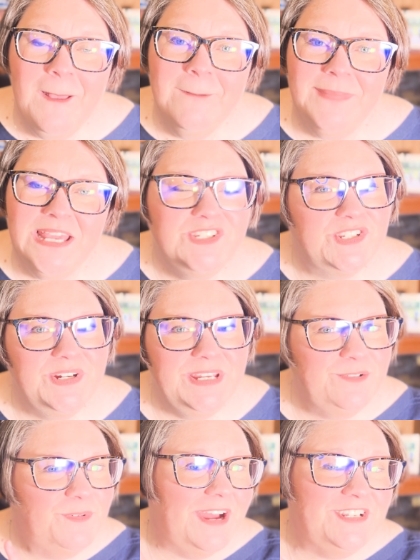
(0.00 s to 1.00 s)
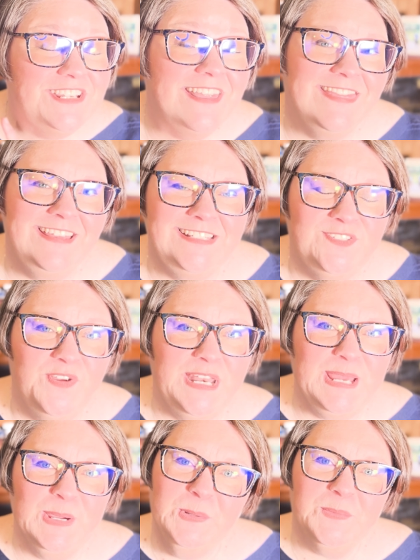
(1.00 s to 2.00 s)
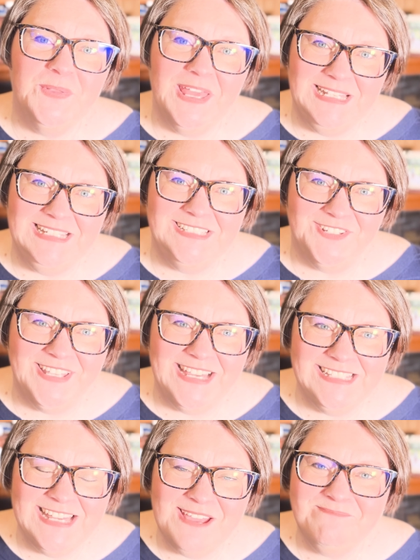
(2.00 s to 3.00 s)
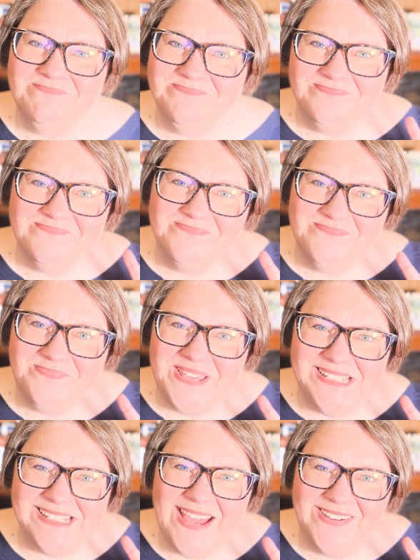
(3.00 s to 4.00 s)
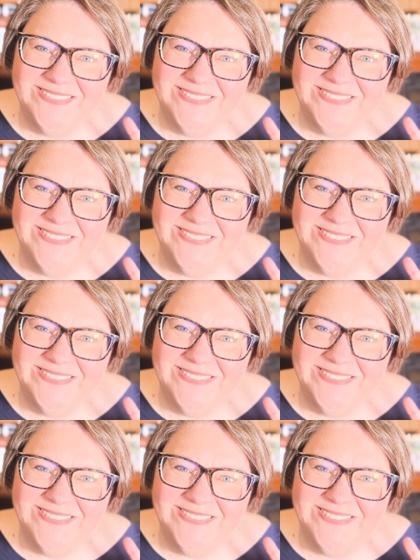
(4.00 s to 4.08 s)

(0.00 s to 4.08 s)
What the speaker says: make sure you watch this video. And until next time, peace out.